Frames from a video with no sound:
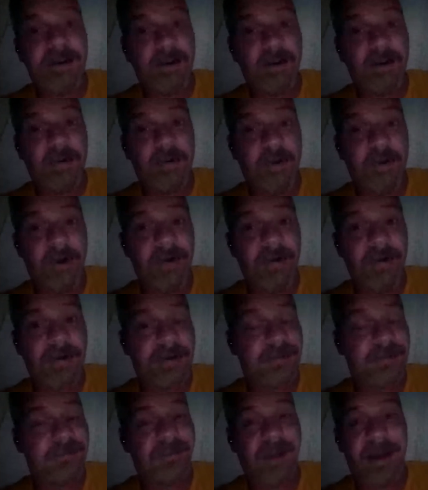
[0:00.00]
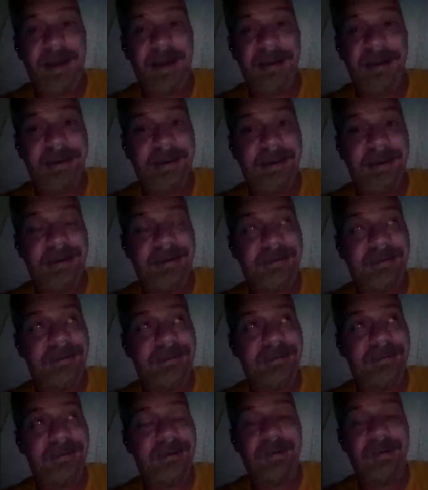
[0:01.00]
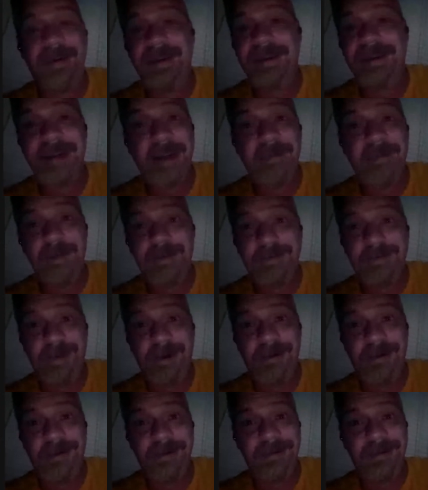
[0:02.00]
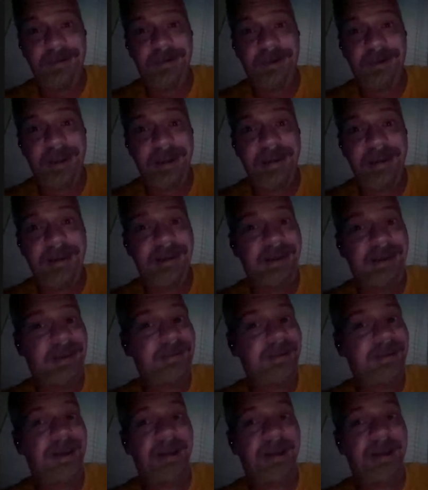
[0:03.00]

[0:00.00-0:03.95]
in the whole world is black, and his name is Martin Luther King. His